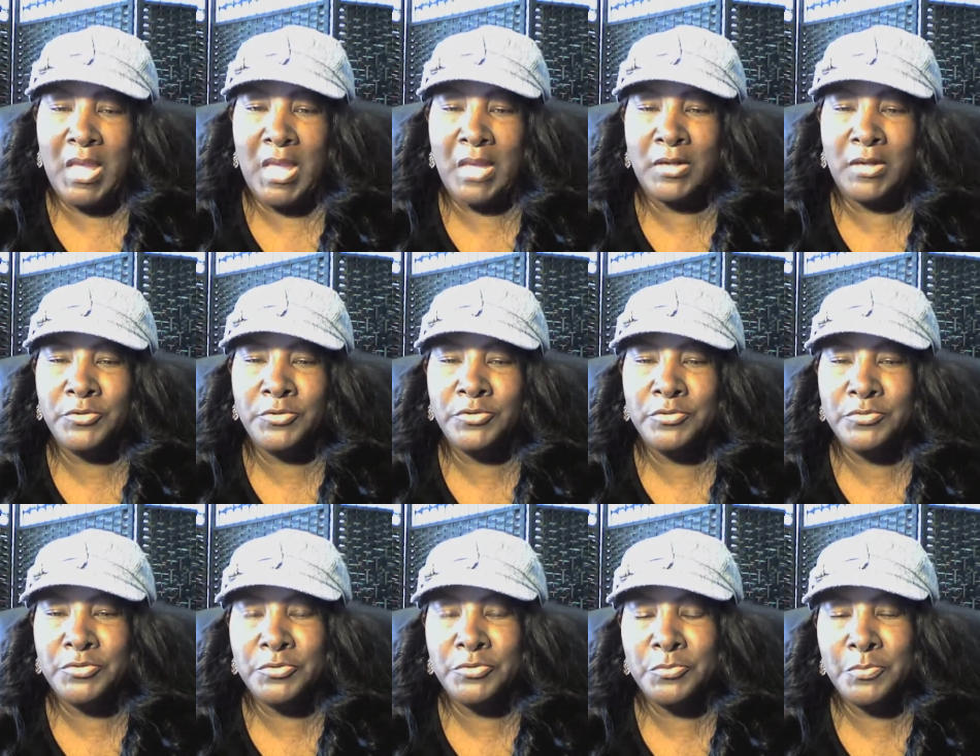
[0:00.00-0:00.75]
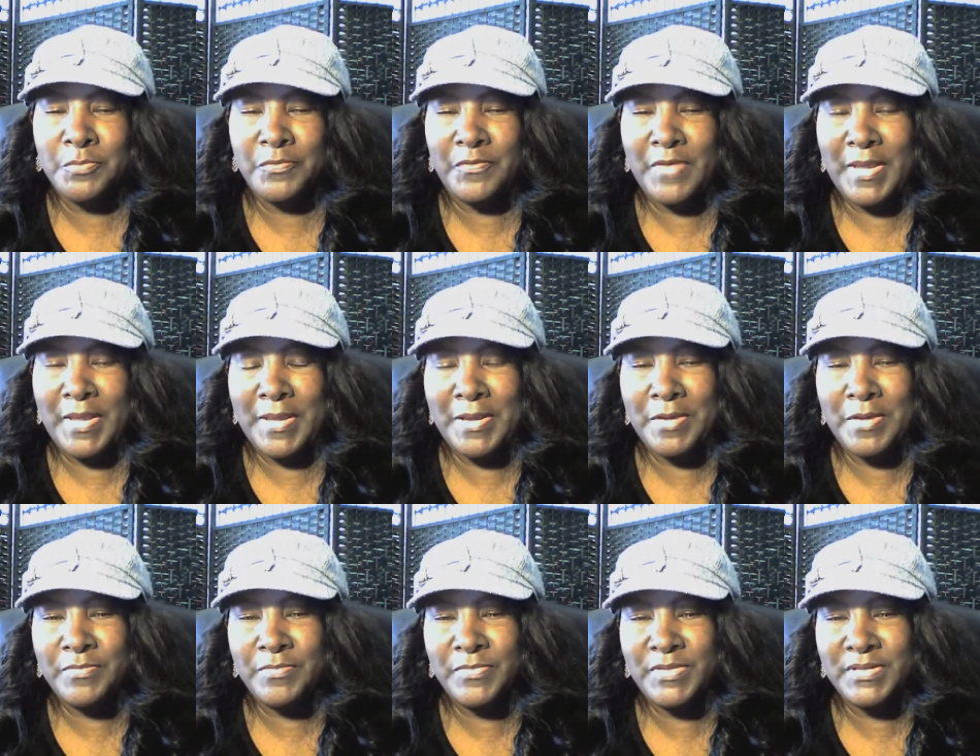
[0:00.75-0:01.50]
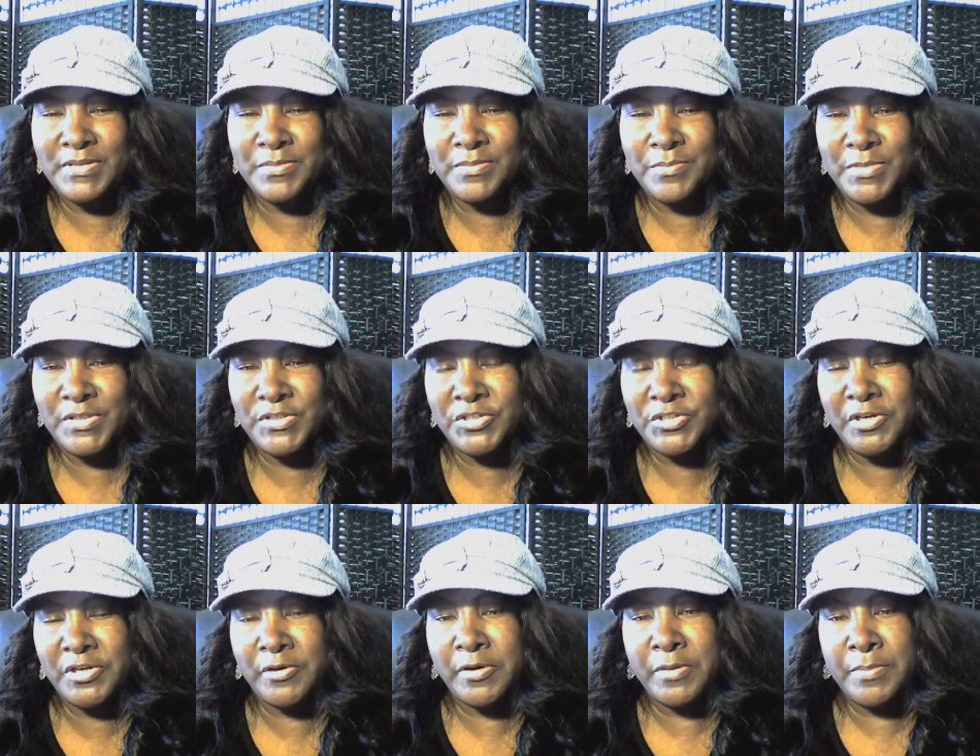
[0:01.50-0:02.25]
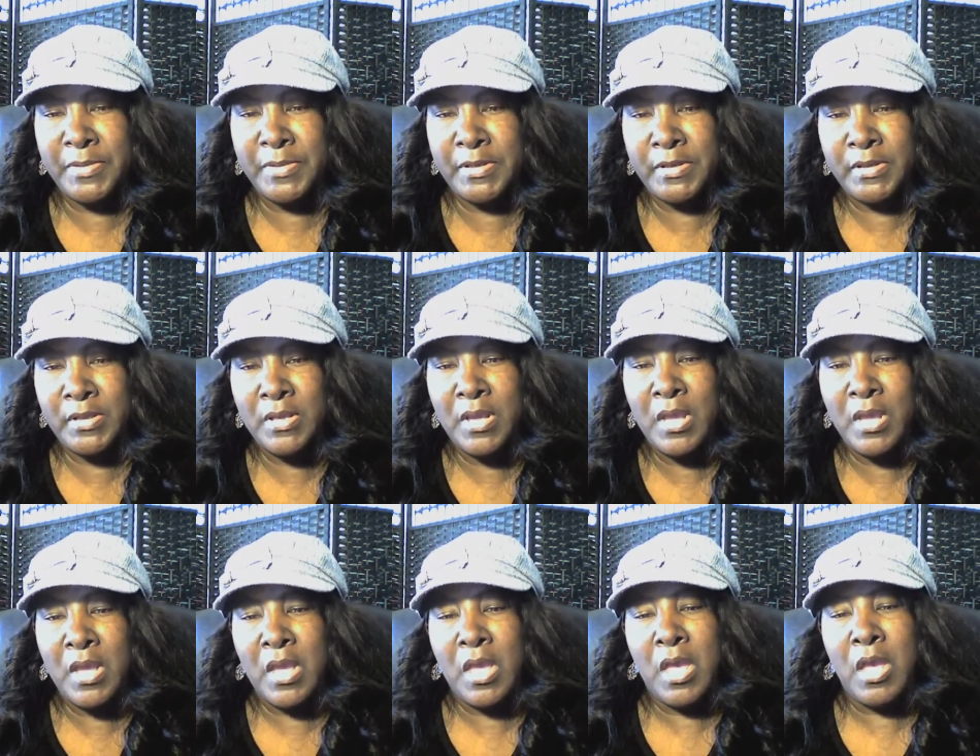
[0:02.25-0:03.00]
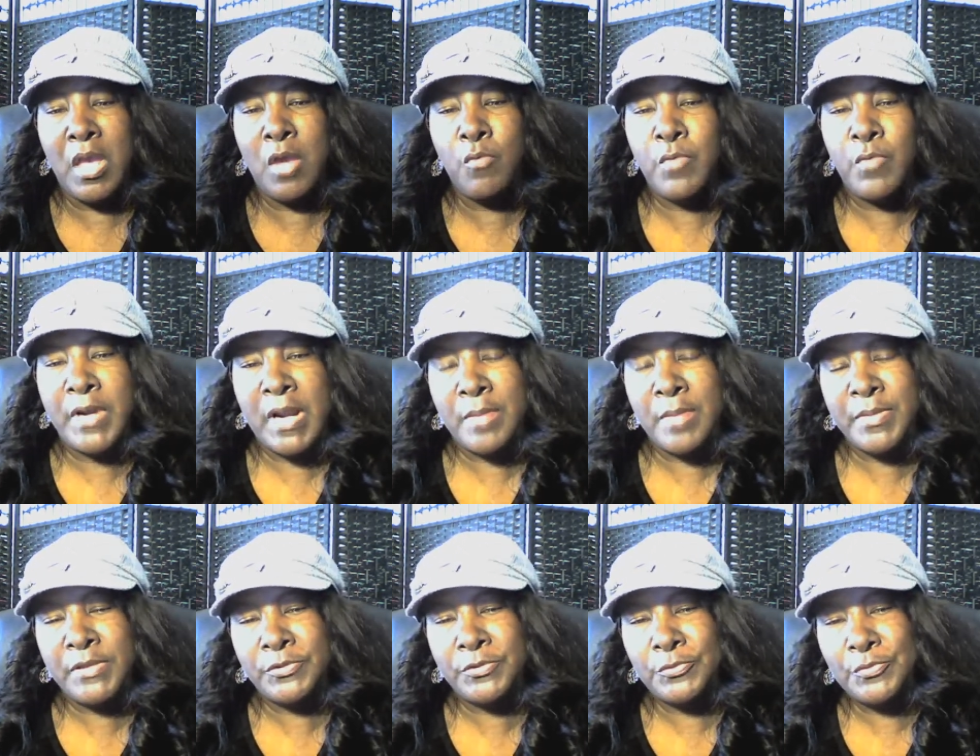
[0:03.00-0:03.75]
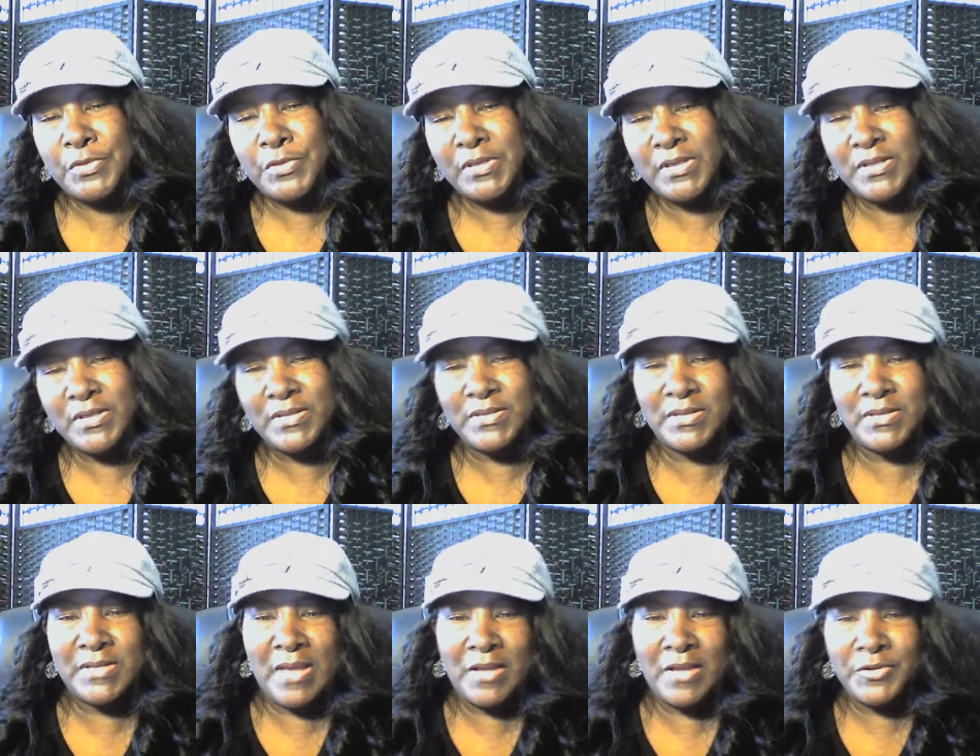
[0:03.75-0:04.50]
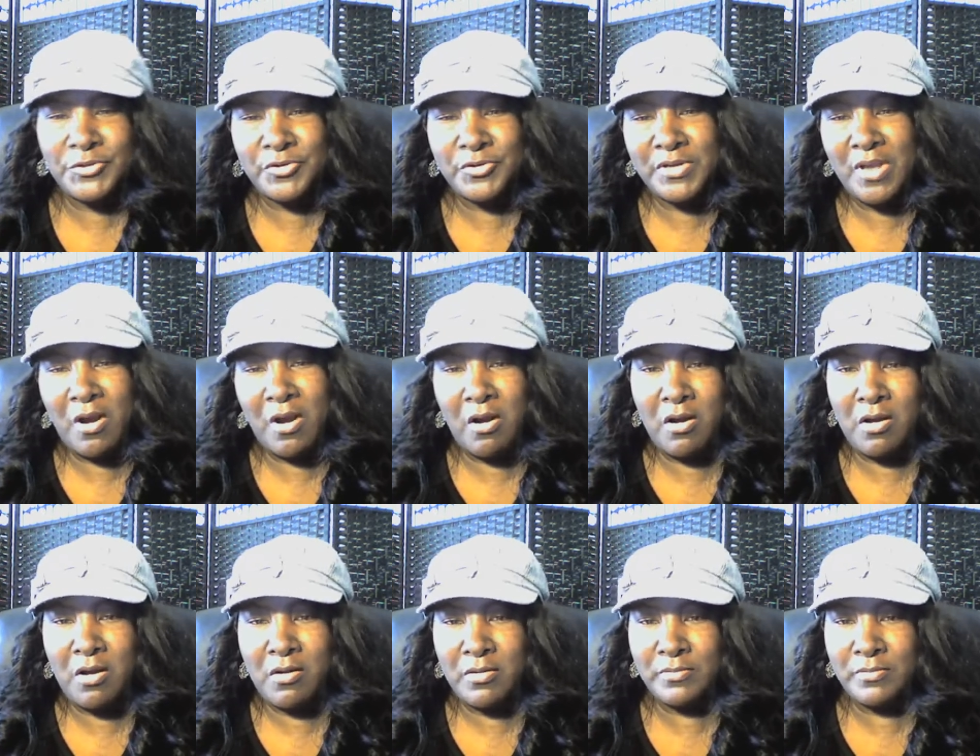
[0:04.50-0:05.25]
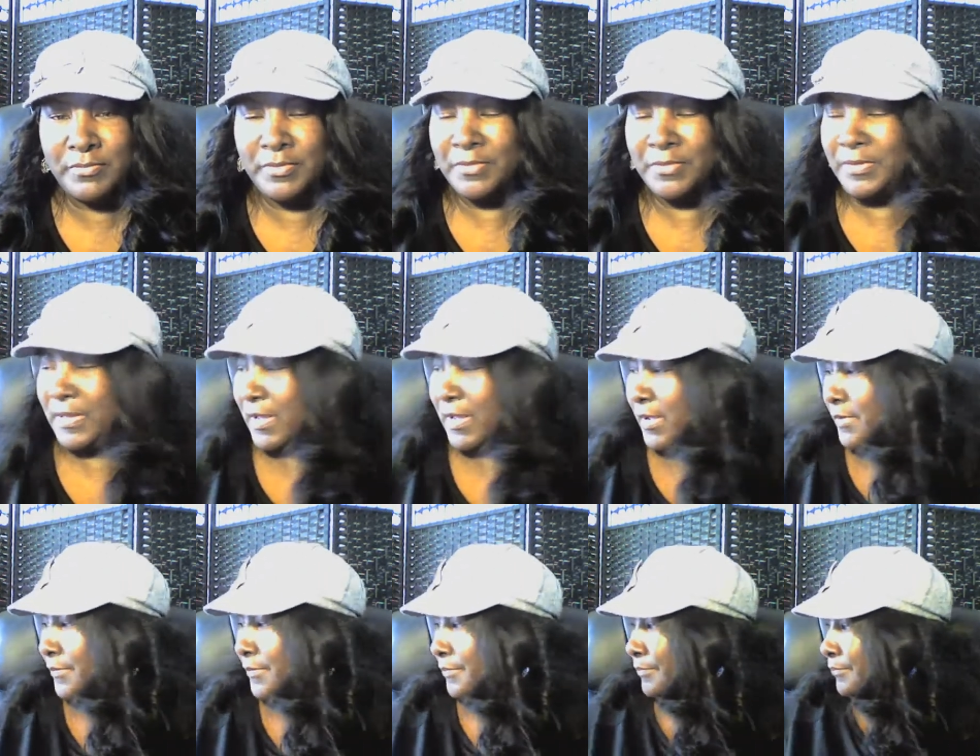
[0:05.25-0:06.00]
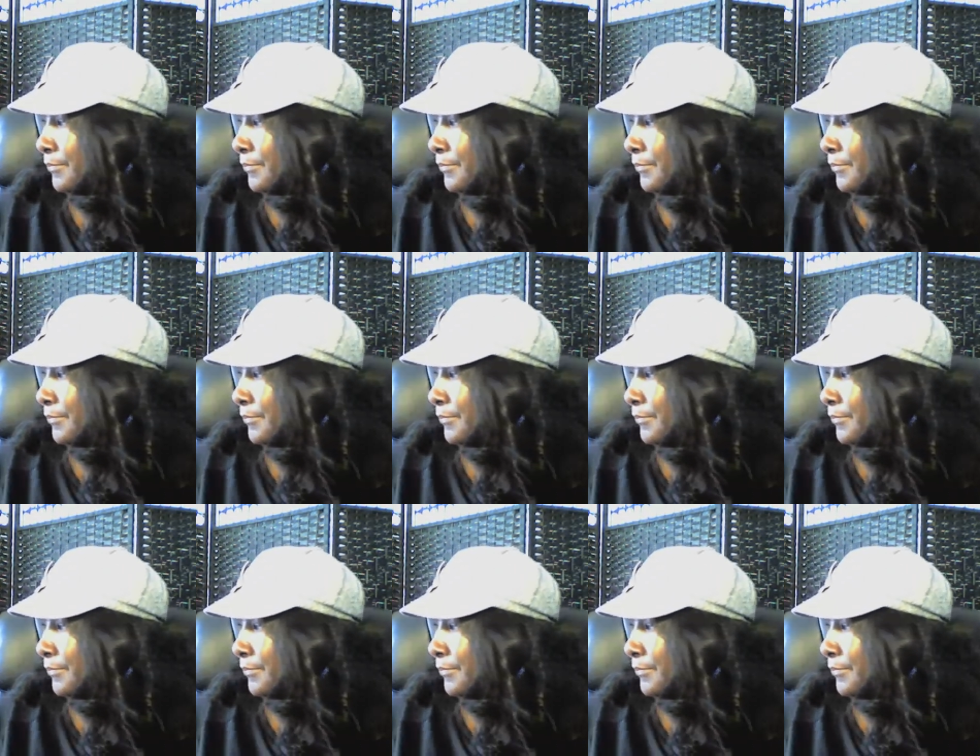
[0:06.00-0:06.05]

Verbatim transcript: Hello YouTube fam, this is Miss Cherry B and what I'll be doing is a Dollar Tree haul, okay?